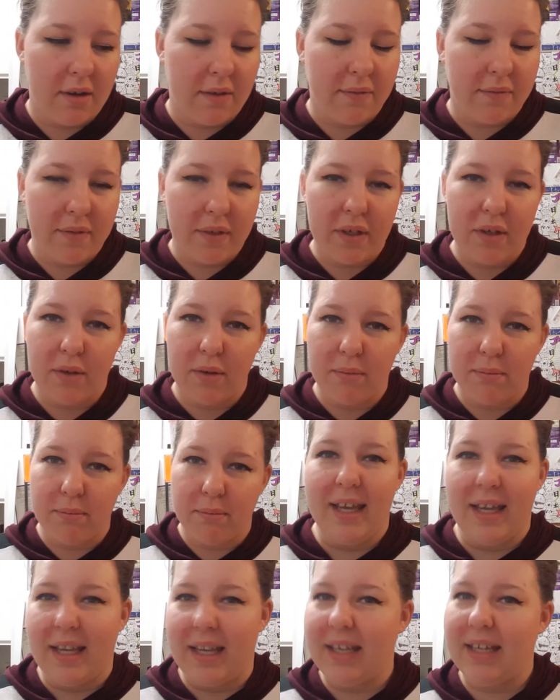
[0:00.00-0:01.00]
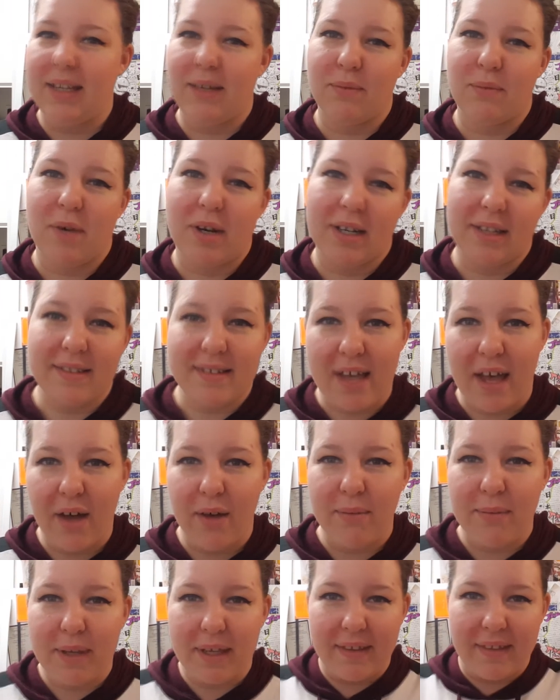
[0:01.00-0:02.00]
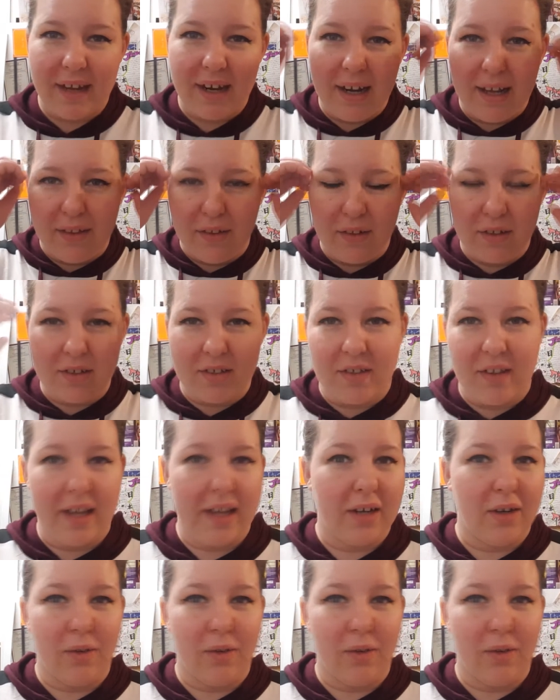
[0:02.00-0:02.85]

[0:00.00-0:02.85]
film. He didn't want to tell me that I looked like a